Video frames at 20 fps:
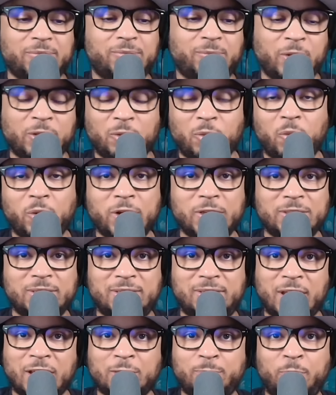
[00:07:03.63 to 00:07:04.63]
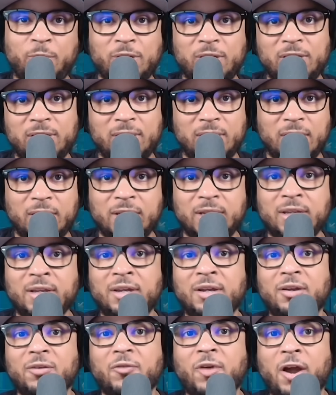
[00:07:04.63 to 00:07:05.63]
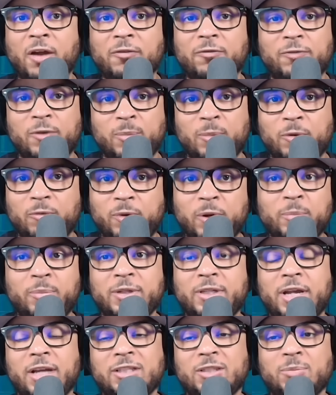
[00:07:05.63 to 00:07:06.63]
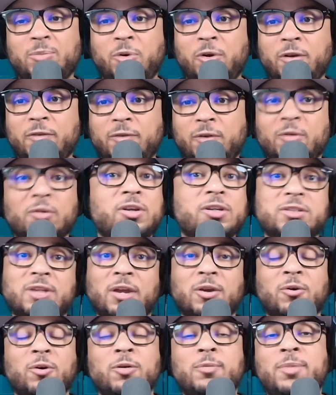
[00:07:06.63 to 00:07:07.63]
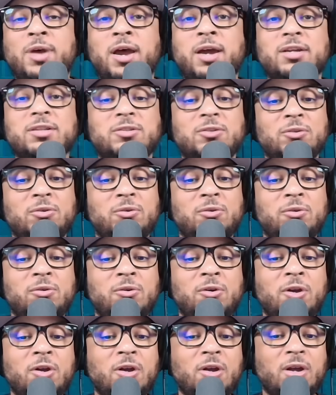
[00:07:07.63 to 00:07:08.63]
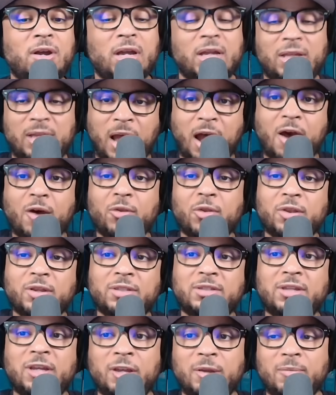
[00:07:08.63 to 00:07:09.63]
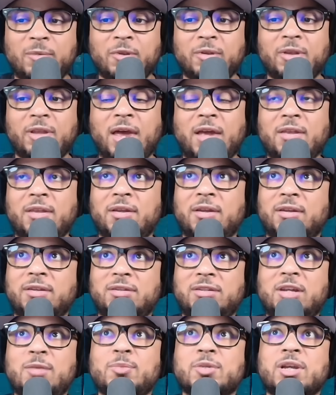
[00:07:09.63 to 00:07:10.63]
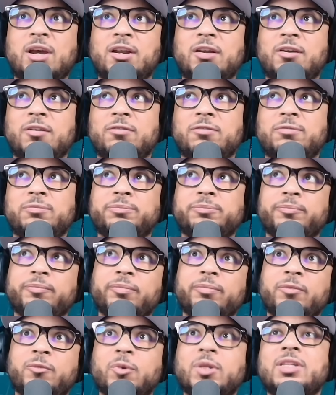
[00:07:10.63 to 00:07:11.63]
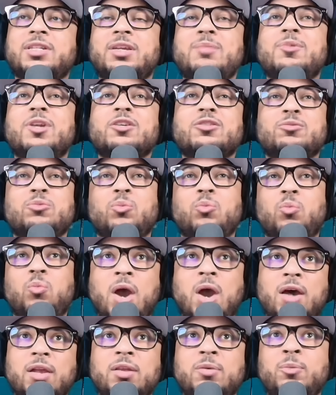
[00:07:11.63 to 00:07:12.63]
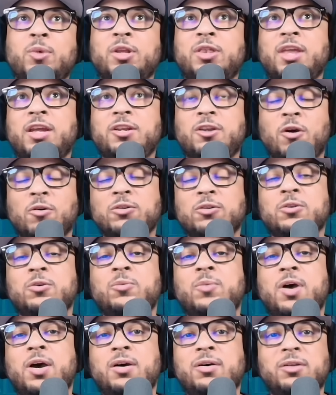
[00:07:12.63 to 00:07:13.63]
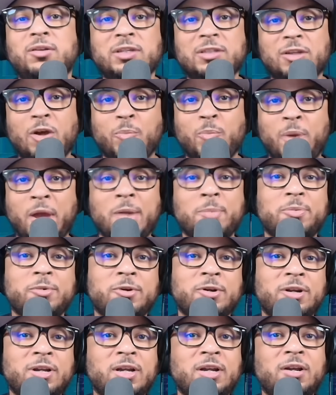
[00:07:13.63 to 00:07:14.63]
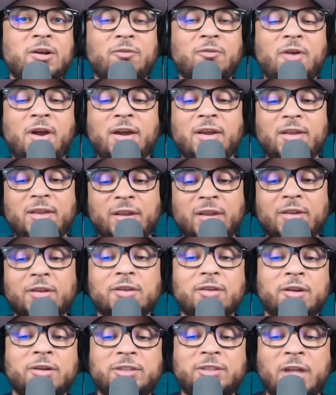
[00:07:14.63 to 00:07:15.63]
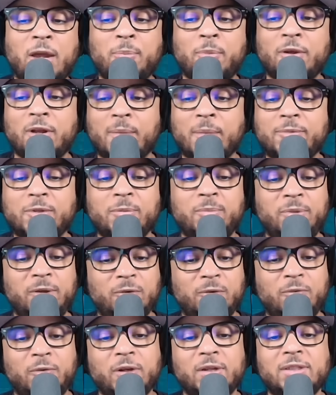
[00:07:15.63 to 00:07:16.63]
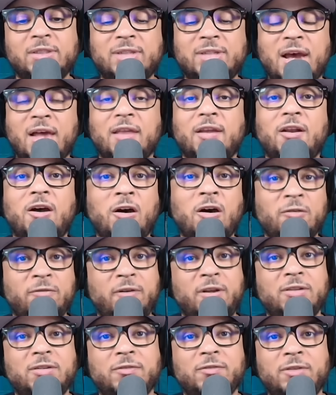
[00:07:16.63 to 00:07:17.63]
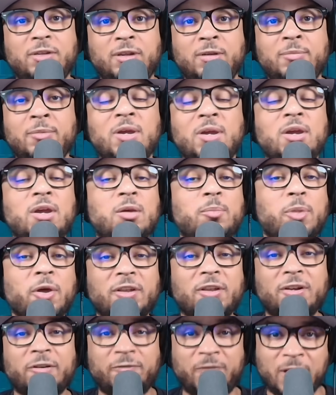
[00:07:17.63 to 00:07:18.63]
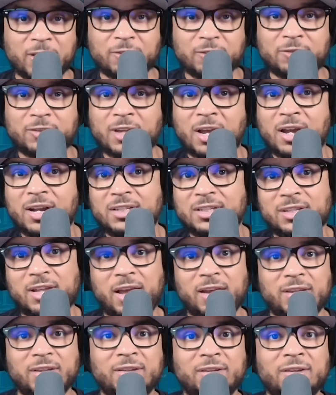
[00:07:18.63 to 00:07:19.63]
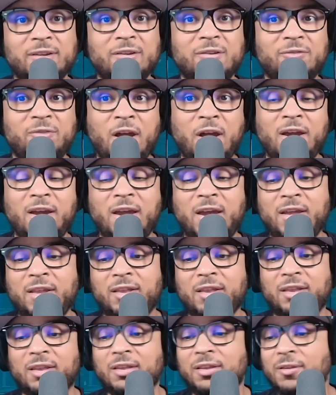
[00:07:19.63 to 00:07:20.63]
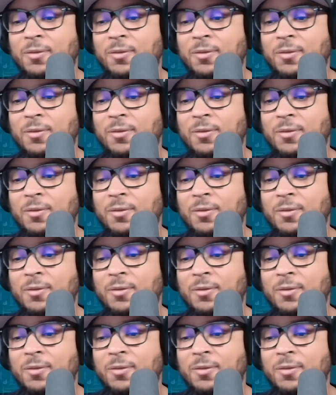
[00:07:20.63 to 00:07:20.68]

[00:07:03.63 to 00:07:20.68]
what the Hornets desperately need, right, from a rim protection point of view. Because they're going back to how the team's kind of what the team does well and what they don't do well, at least on paper, right? They're shaping up to be a really solid offensive team, but the defensive side is lacking, right? And